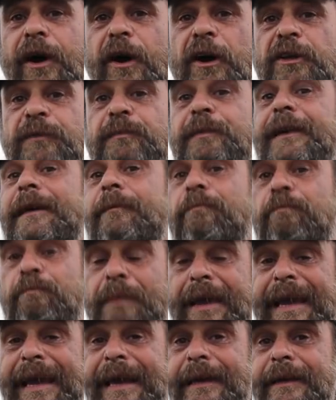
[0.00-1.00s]
cars being
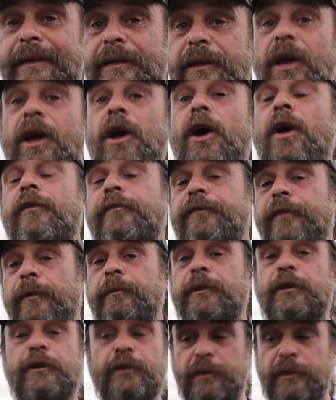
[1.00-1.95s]
banned from